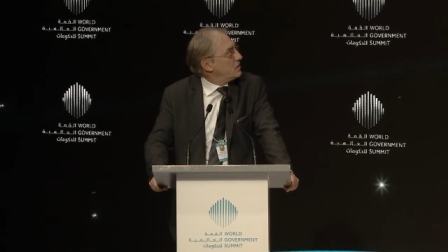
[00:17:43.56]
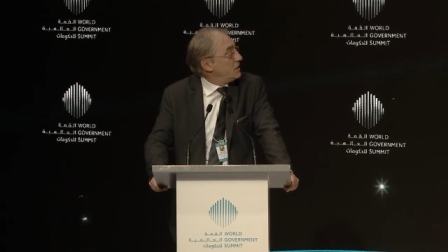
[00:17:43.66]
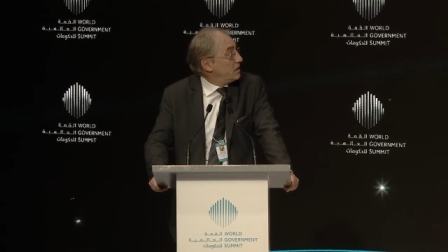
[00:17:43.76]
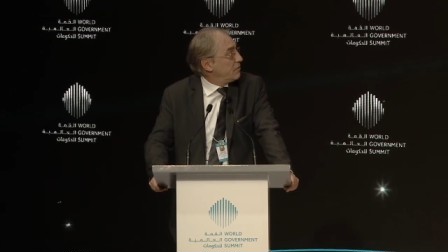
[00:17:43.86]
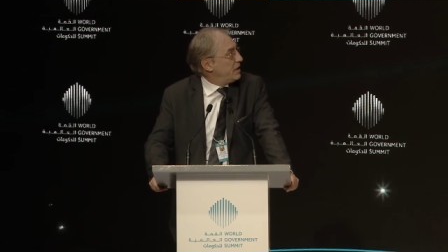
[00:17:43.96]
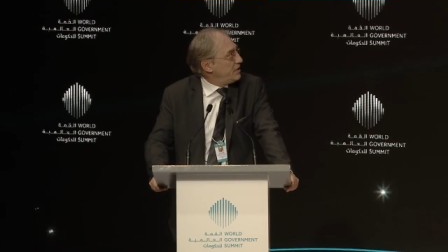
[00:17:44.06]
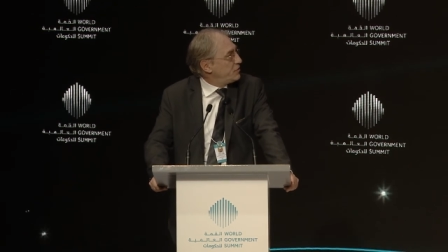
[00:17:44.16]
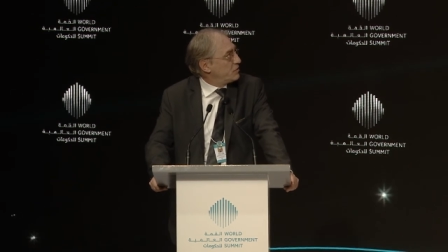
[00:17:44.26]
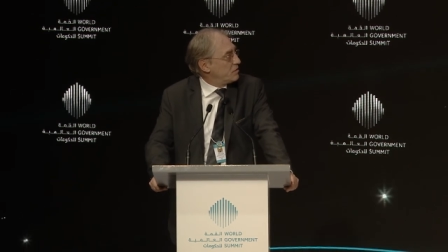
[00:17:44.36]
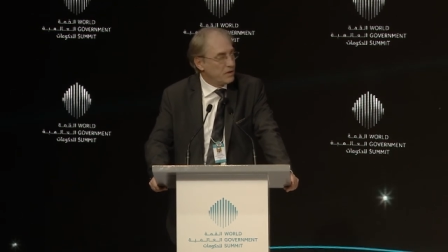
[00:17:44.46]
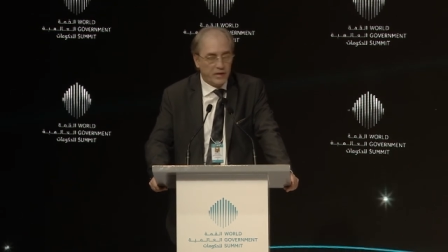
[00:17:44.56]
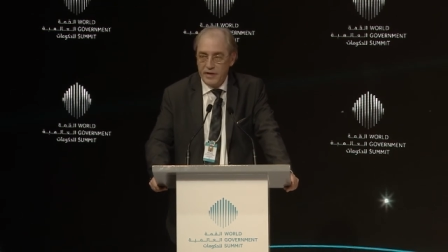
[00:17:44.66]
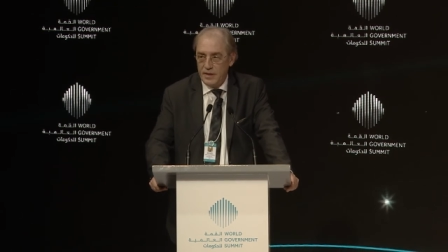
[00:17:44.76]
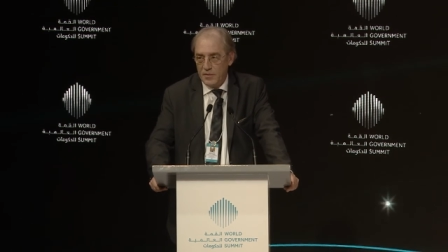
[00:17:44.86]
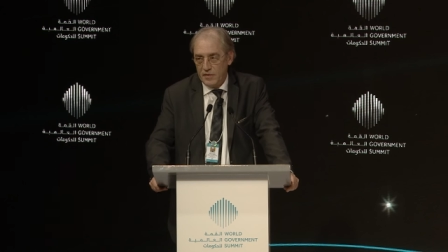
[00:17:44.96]
in relation to the
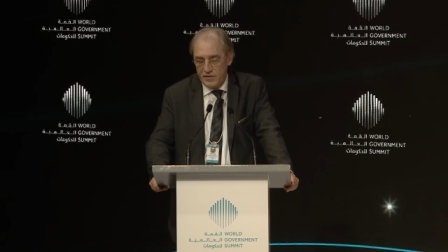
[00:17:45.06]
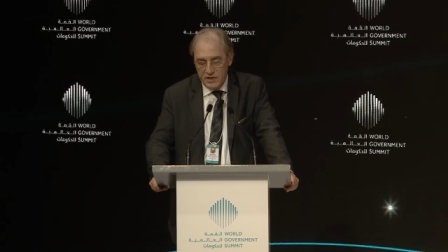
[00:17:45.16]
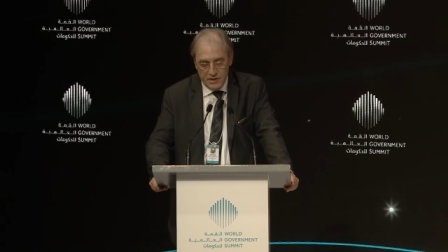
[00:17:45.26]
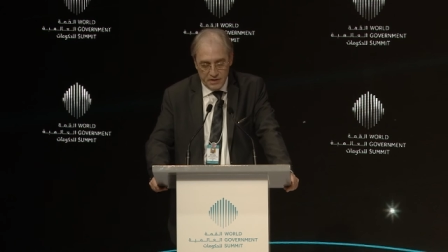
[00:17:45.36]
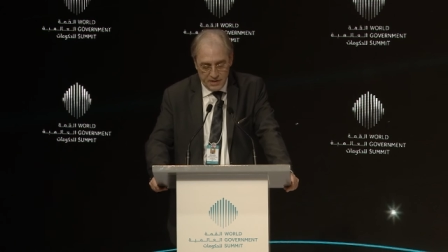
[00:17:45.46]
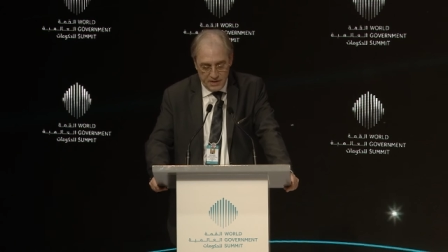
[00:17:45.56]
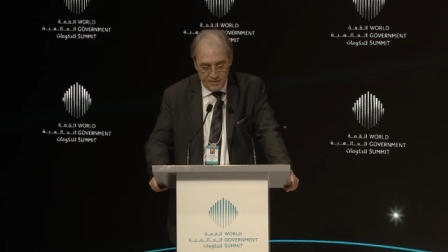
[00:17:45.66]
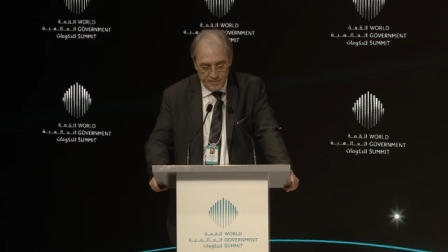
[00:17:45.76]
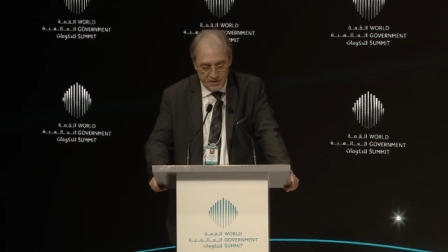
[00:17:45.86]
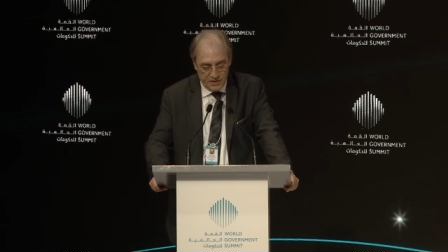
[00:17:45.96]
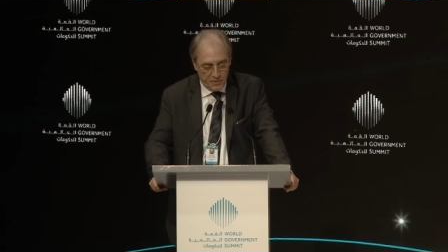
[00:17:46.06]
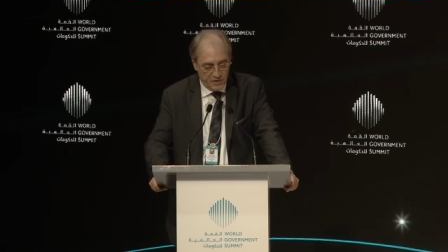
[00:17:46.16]
theme of this